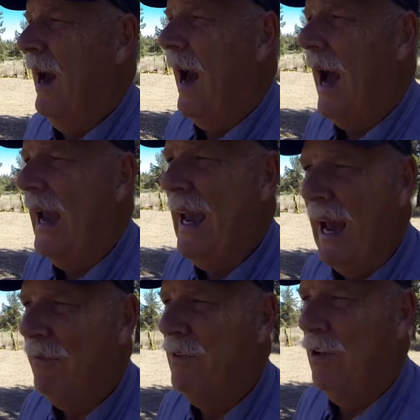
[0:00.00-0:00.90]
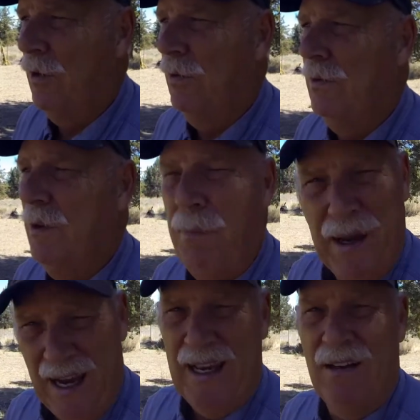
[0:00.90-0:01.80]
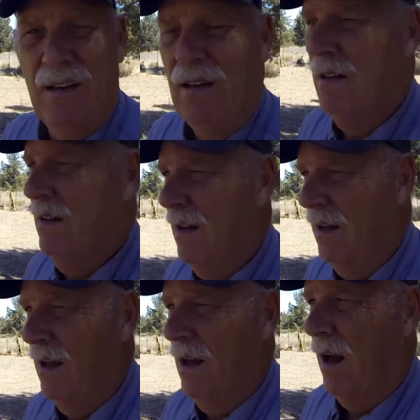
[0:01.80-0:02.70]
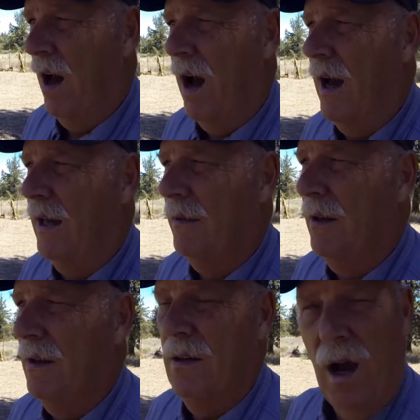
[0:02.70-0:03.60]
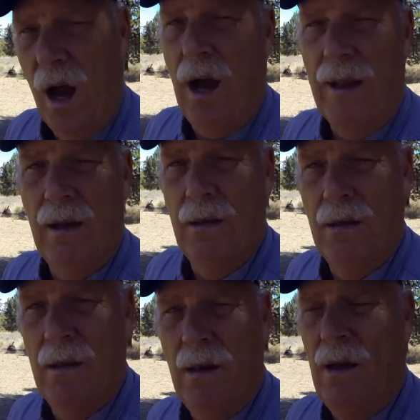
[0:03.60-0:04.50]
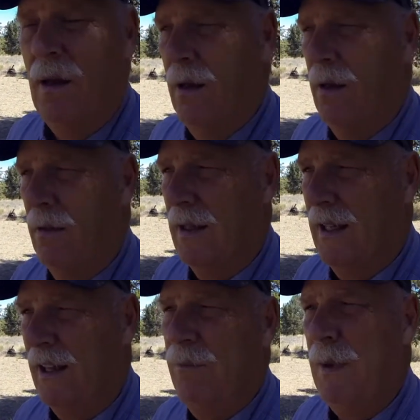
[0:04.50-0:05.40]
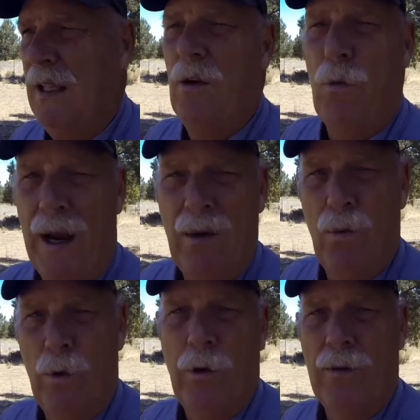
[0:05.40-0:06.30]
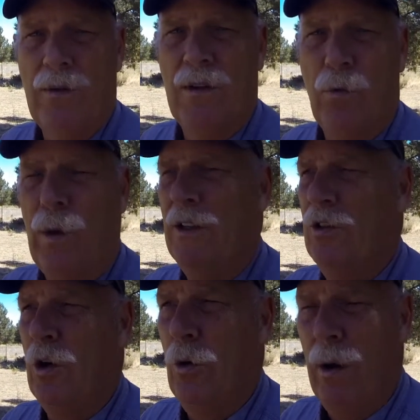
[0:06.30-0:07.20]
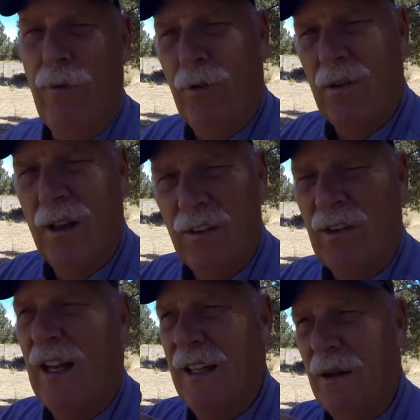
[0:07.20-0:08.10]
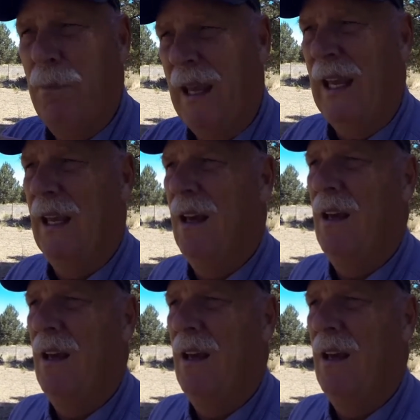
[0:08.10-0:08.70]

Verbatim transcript: I have to depend on God to give me the right words to reach whoever's listening to me,